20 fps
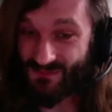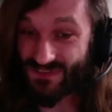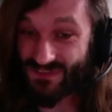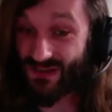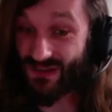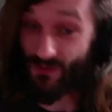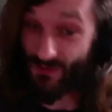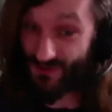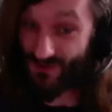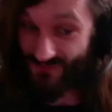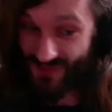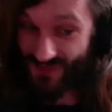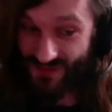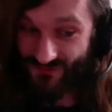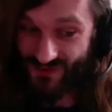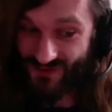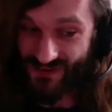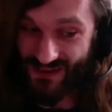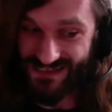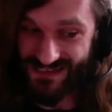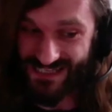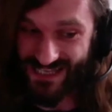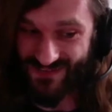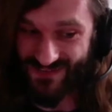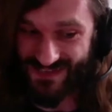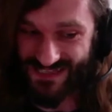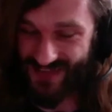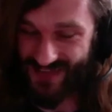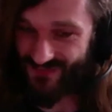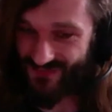So I wonder if you'd like to
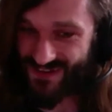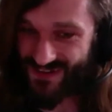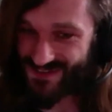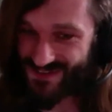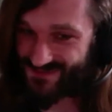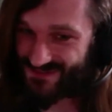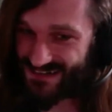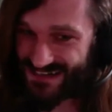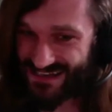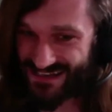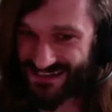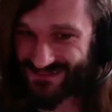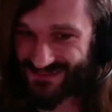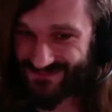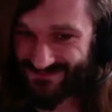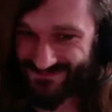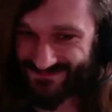give us that first reading.